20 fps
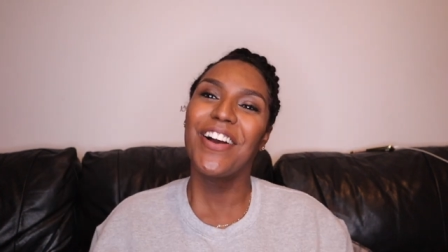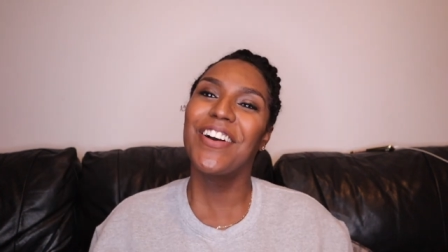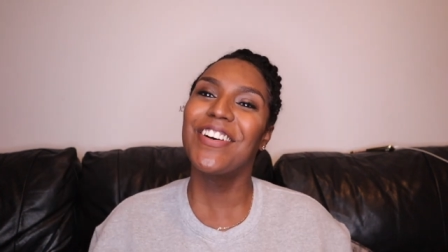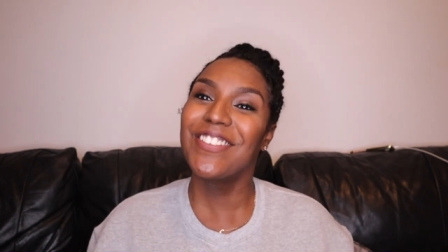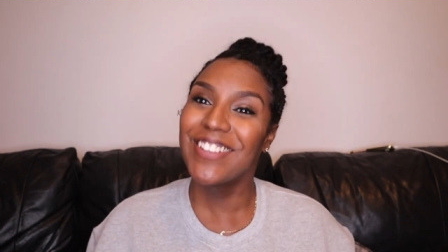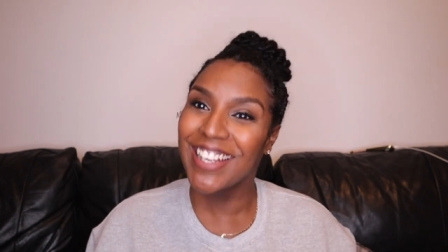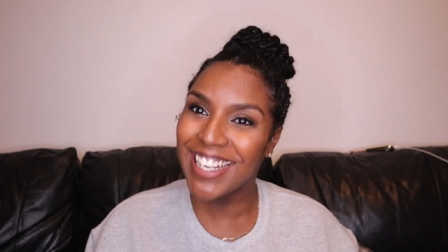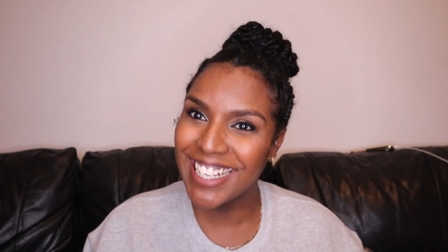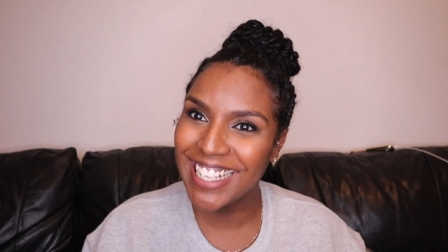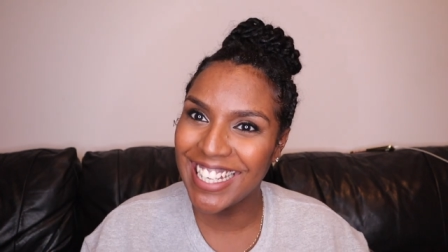
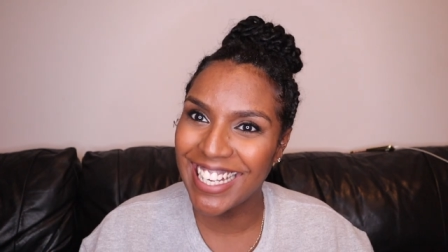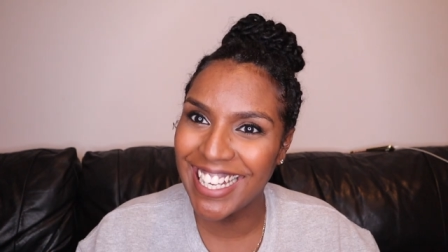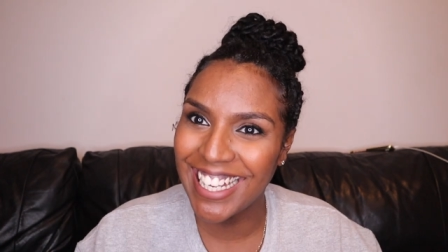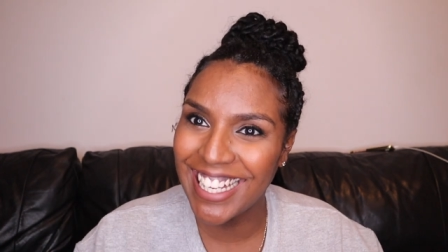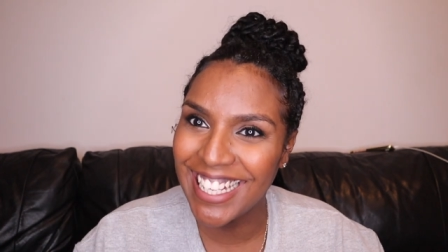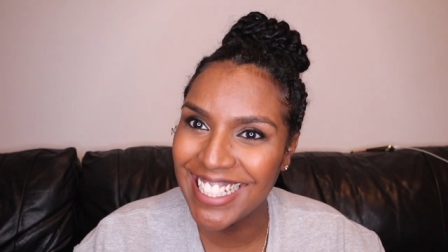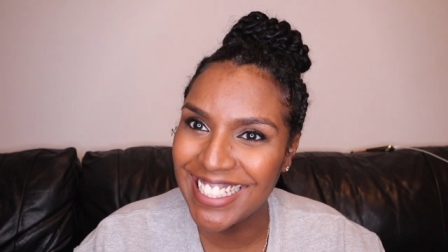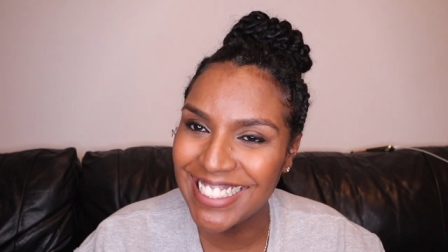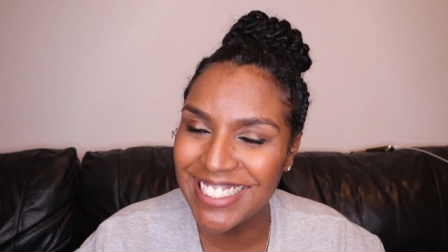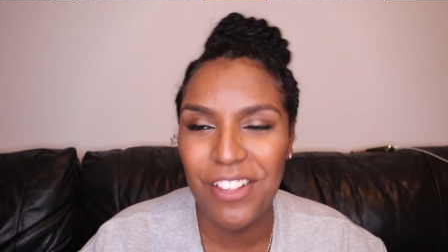Alright
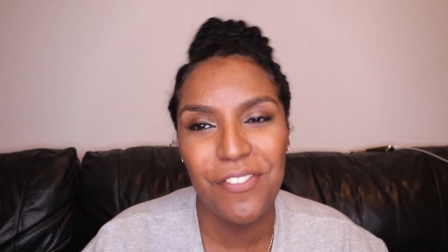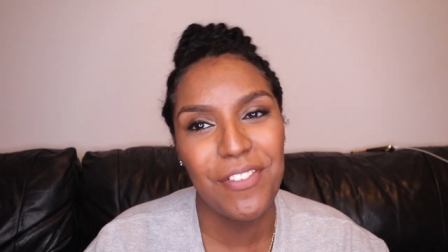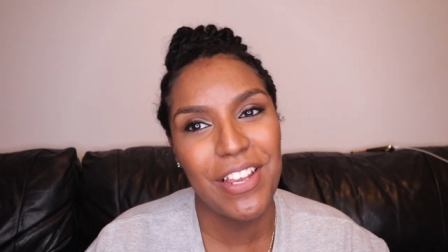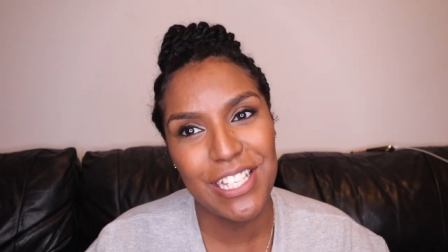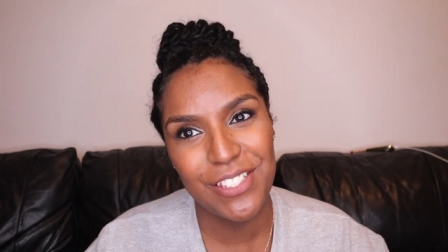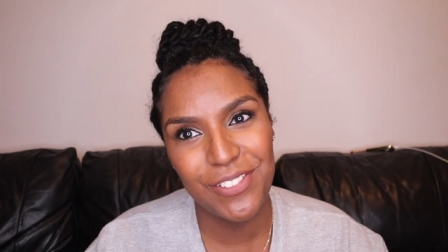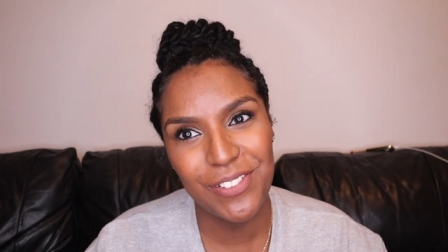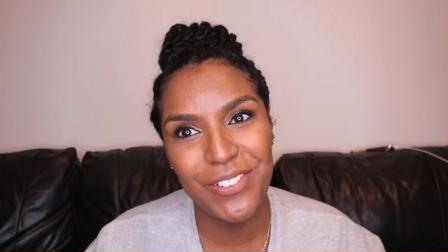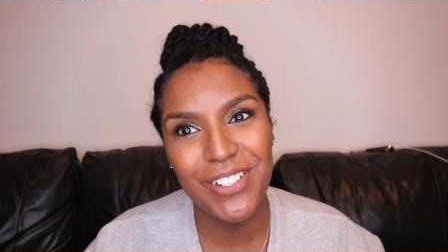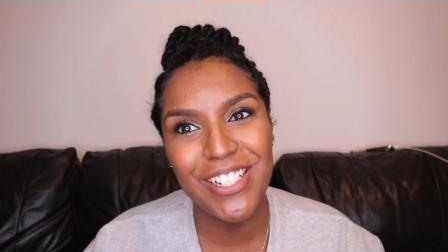guys,
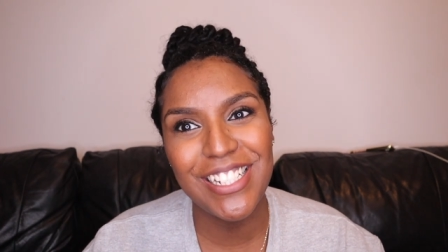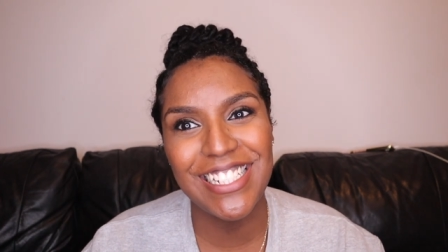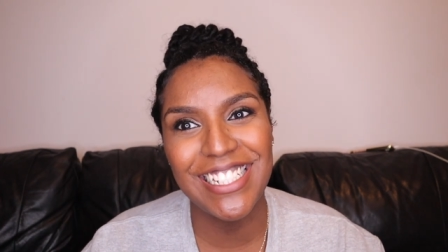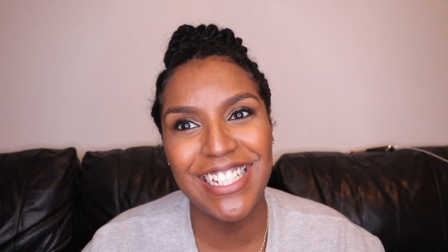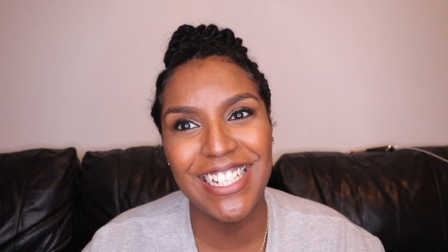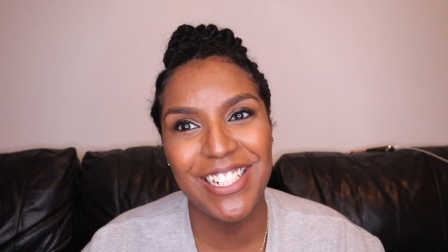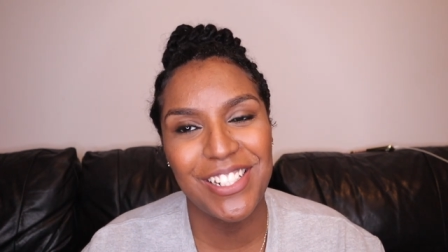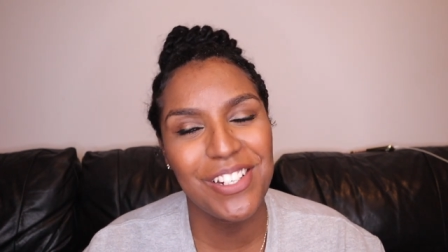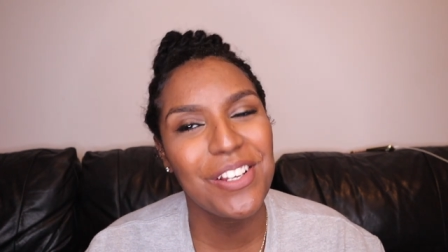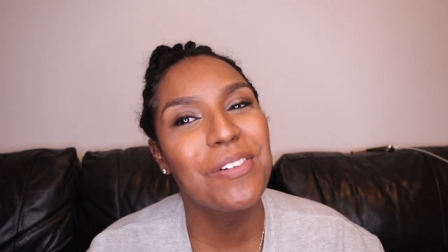thanks for
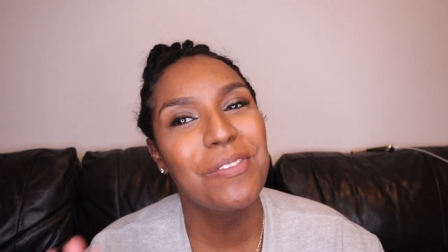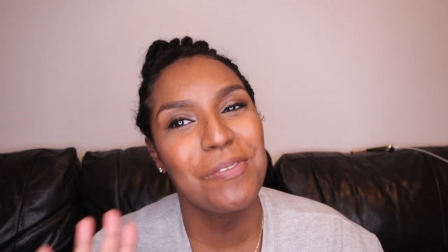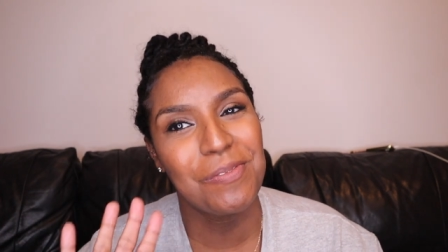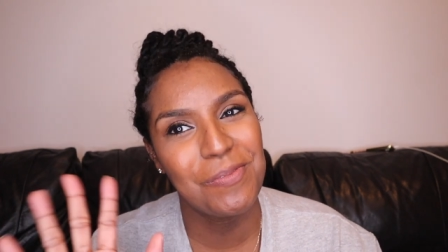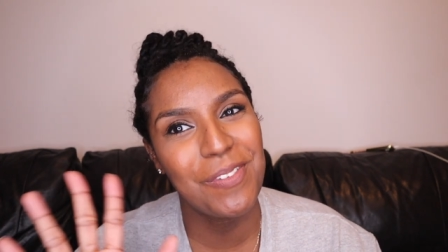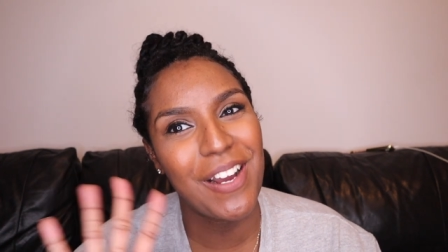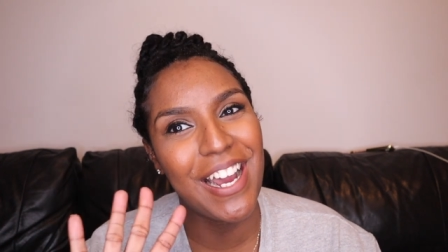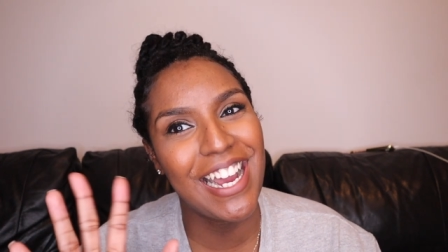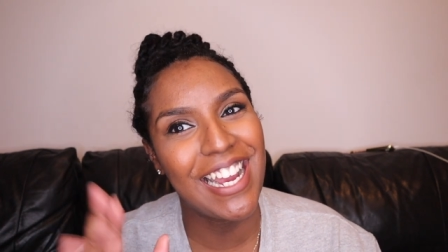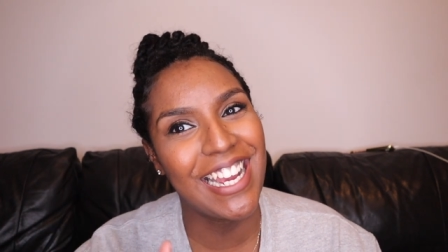watching.
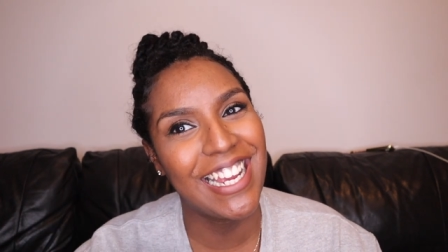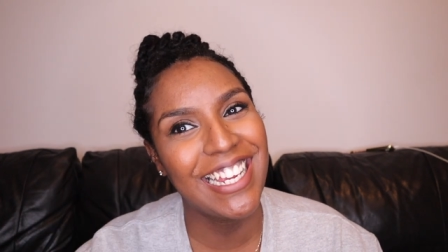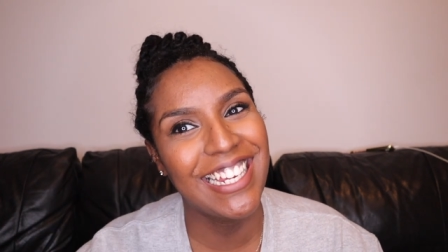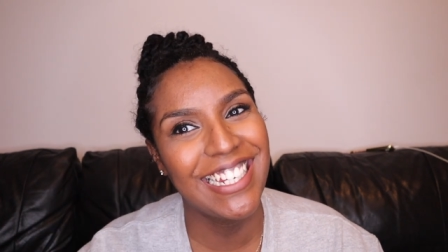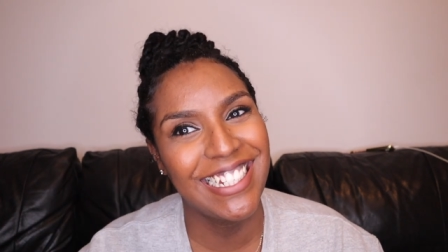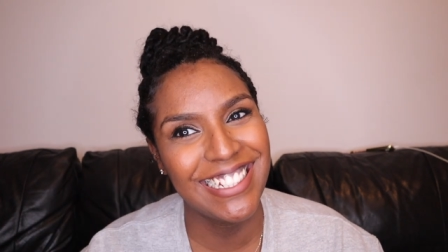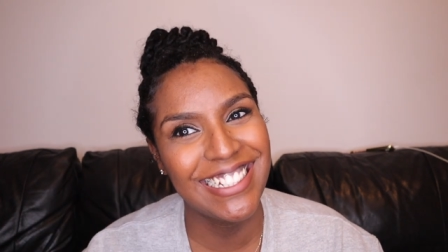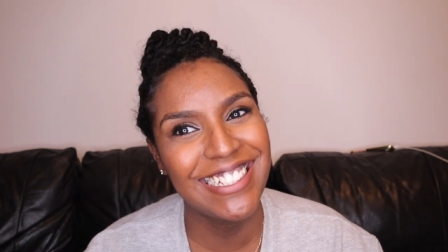Bye.